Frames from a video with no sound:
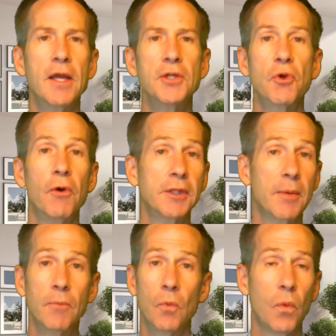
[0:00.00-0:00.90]
showing
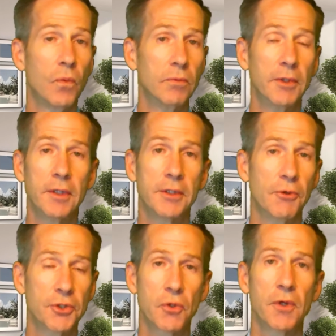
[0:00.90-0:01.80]
them
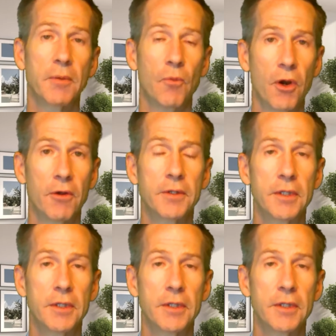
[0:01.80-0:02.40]
where,